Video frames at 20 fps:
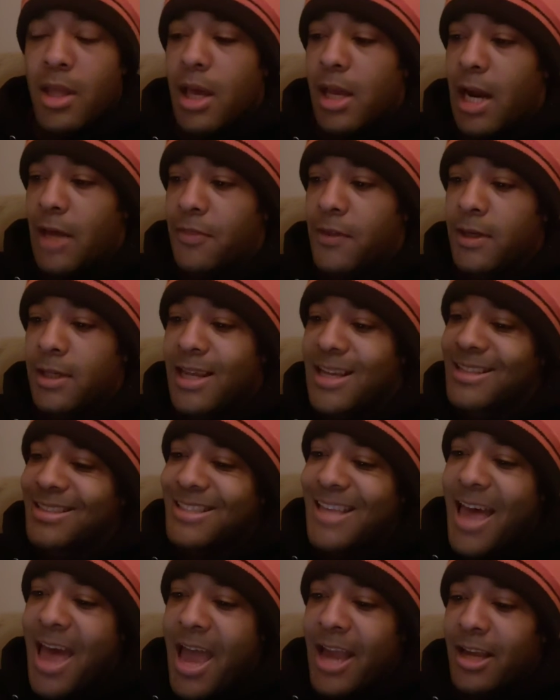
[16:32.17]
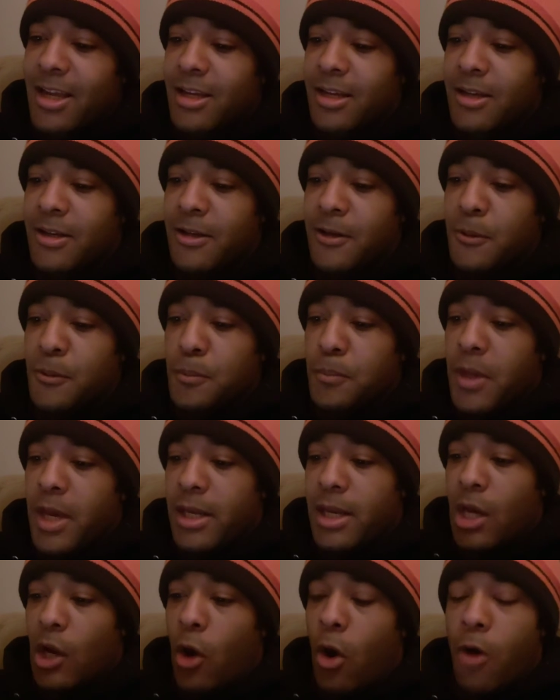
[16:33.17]
And I think that Dak
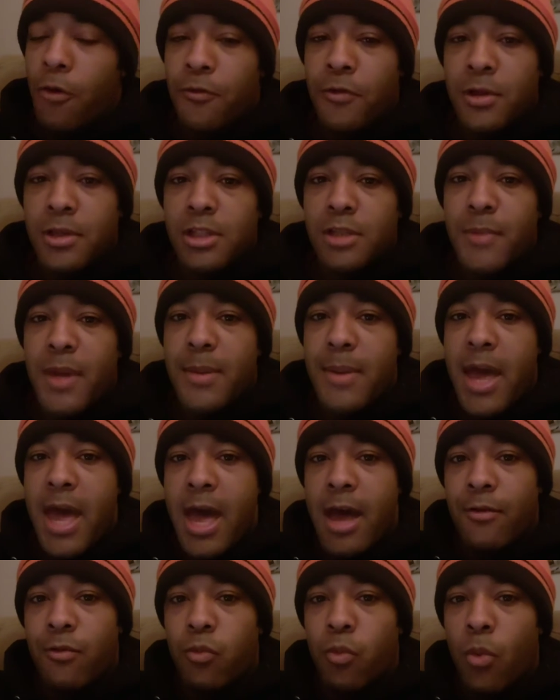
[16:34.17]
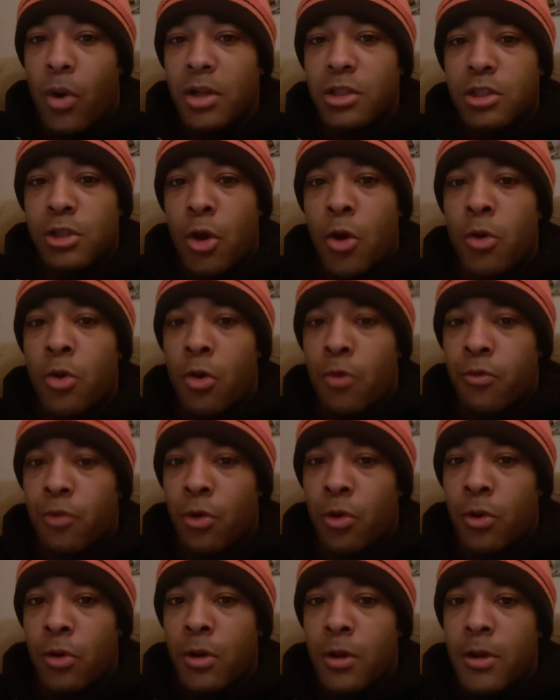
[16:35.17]
and that offense may have one
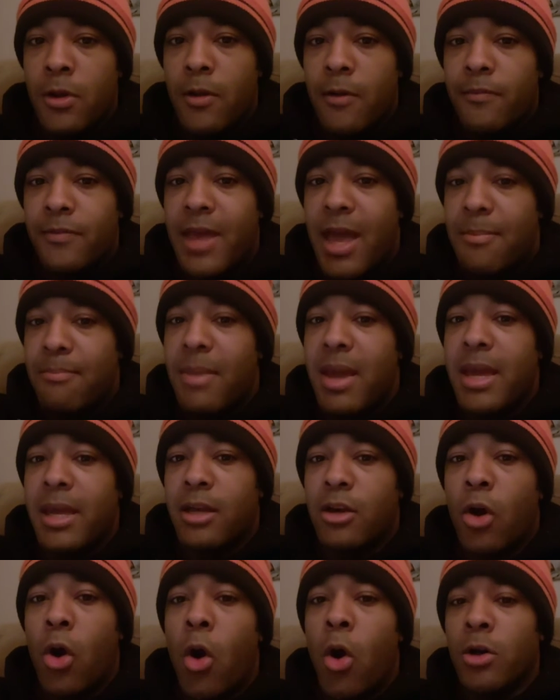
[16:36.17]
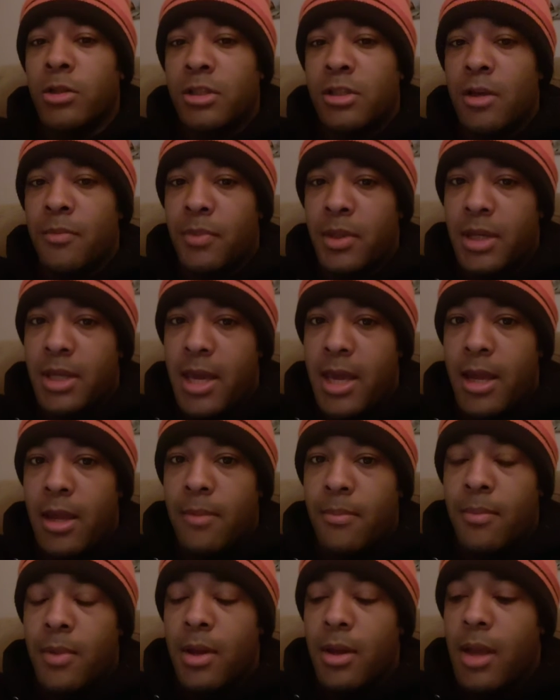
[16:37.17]
turnover that may cost them the
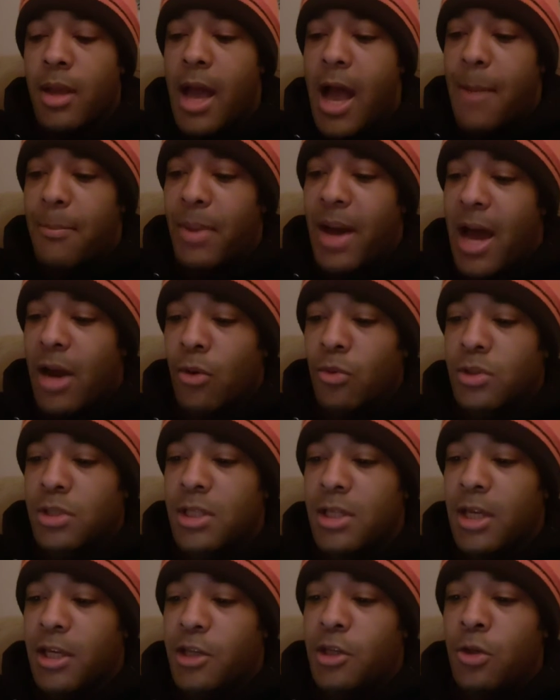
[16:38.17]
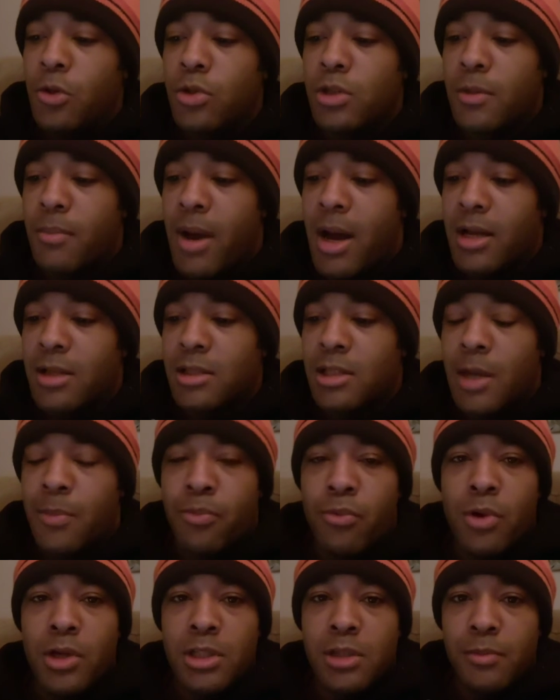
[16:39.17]
game, but I don't see a huge amount of
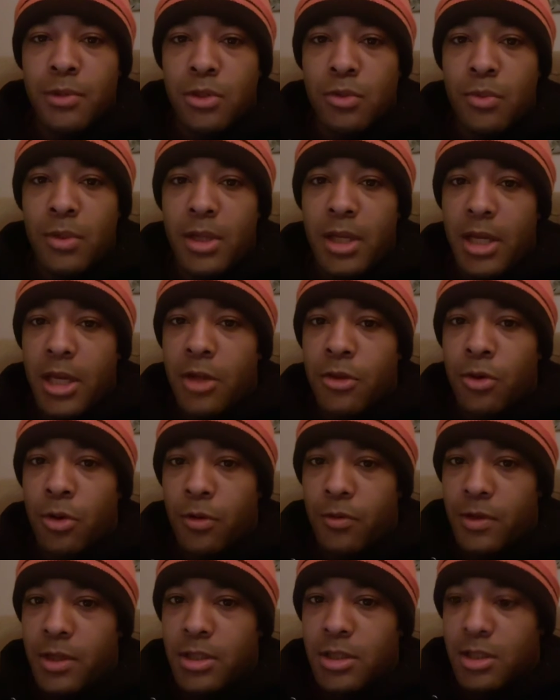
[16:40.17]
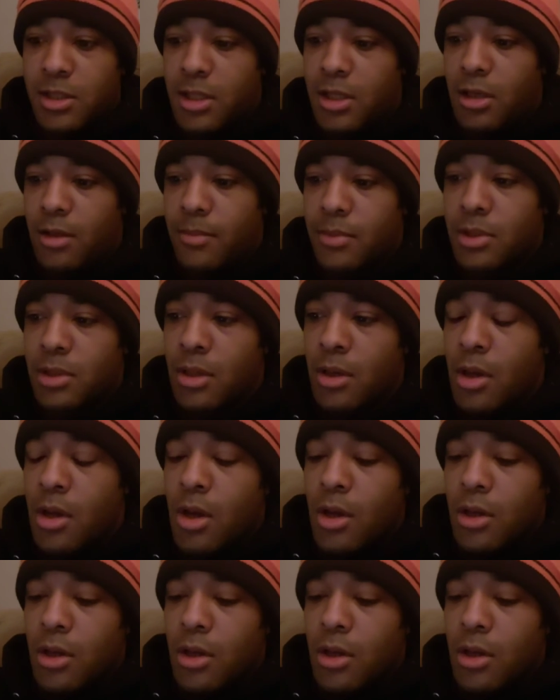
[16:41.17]
separation between either of these teams.